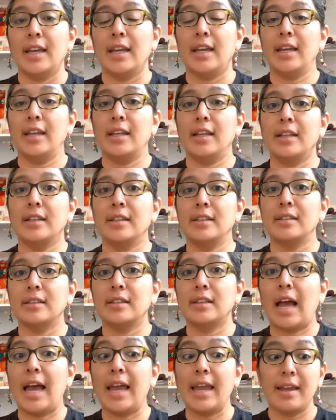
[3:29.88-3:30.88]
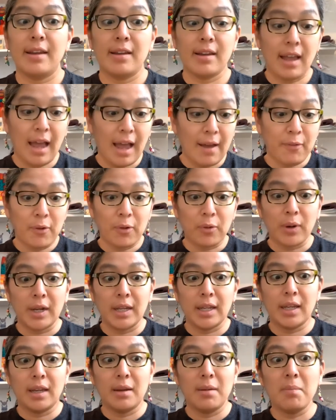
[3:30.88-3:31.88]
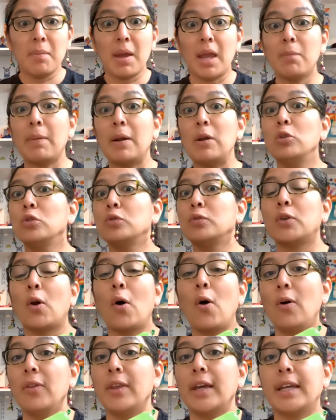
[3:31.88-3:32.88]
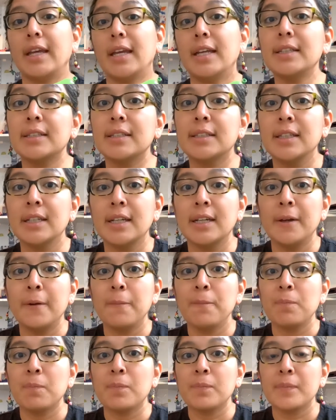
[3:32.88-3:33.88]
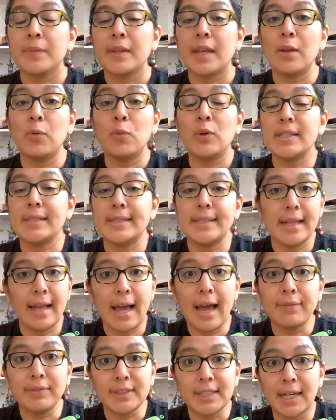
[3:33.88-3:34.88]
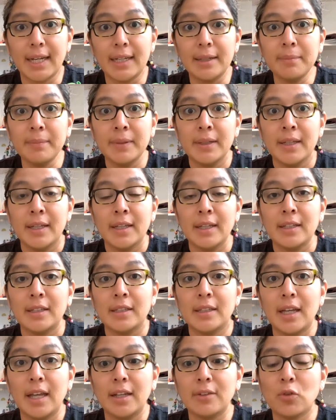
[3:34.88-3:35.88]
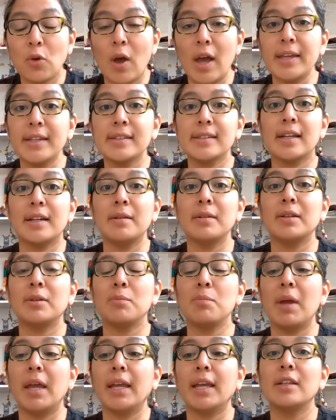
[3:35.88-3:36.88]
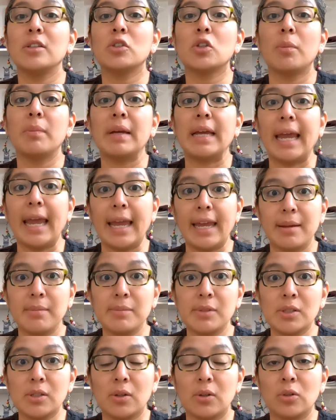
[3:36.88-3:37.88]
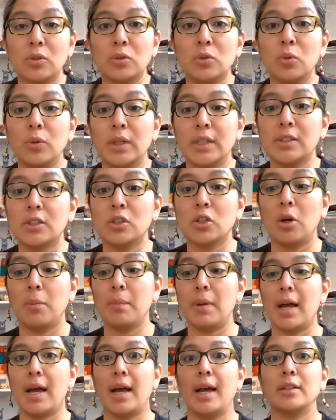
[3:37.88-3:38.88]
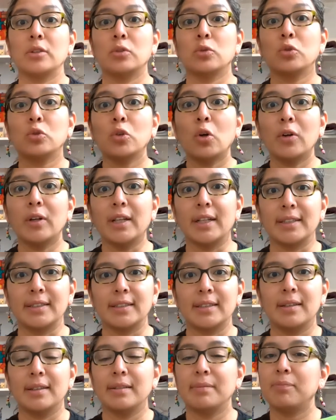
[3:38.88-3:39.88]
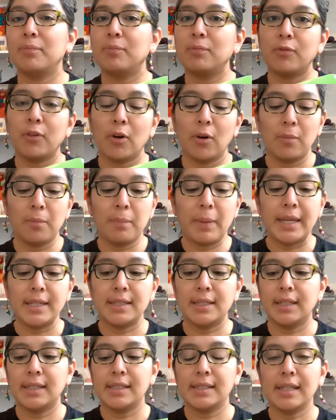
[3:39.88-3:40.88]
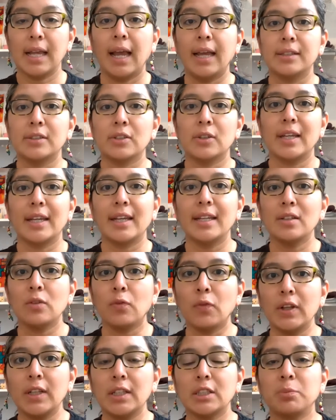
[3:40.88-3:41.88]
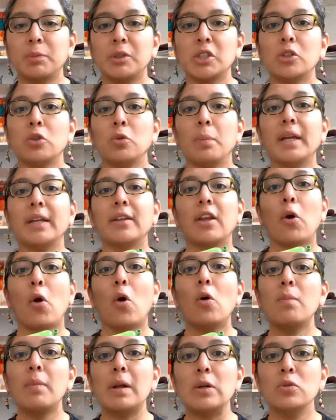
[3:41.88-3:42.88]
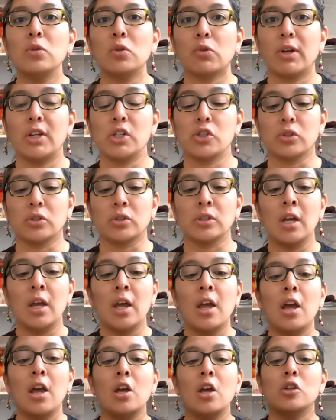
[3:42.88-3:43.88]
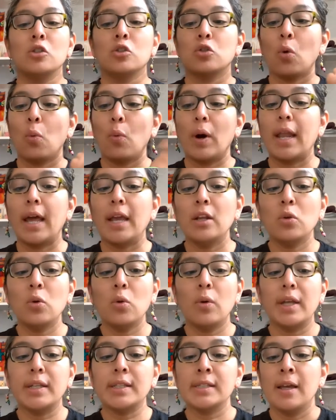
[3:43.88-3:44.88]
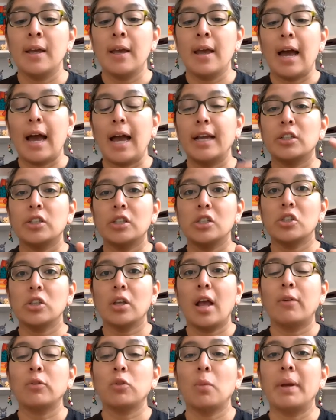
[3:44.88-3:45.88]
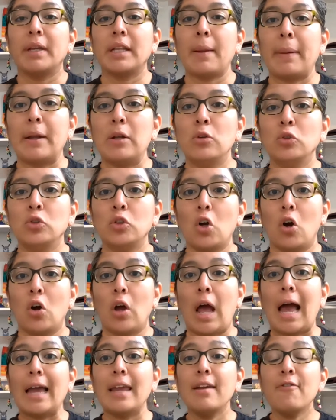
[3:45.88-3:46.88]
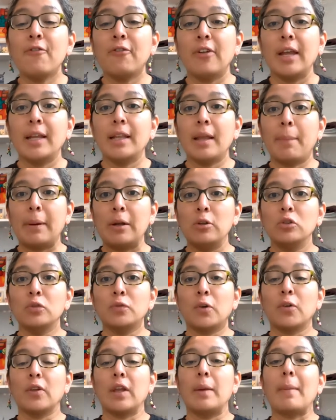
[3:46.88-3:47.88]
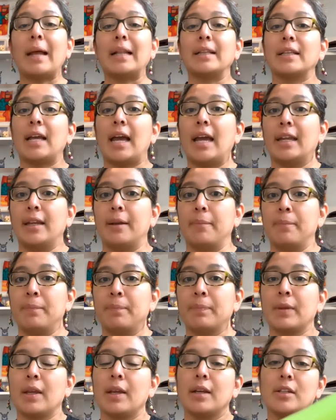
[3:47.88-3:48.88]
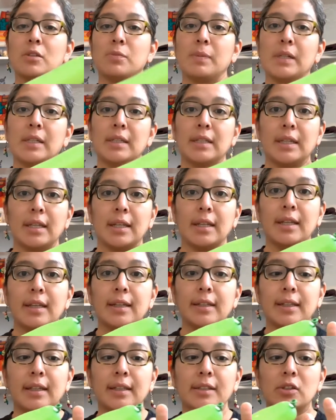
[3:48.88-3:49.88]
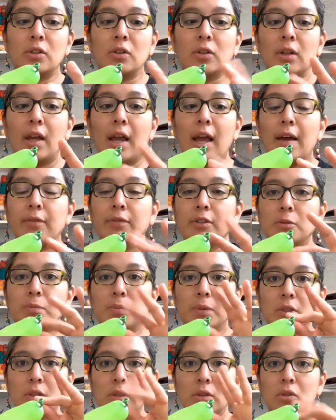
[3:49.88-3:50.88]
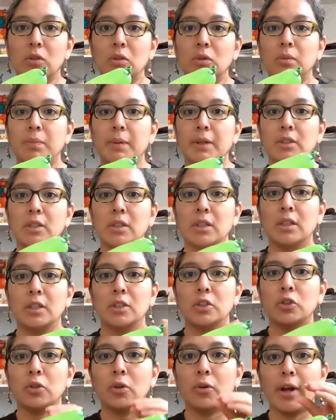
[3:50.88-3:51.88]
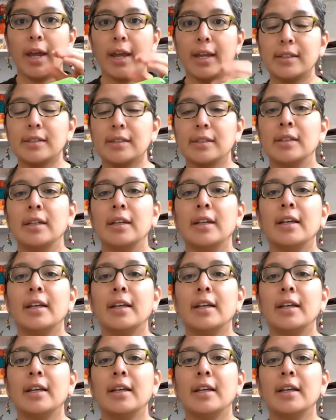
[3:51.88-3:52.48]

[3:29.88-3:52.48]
and I have already made balloons for all the kids, and we still have time, so I start making some games or doing some uh, tutorials for basic design, so the kids feel special to make their own balloon creations. So what I do is, I teach them how to make the balloon dog. I inflate the balloons for them and tie them. Because little kids, you know, they have special, you know, very short hands.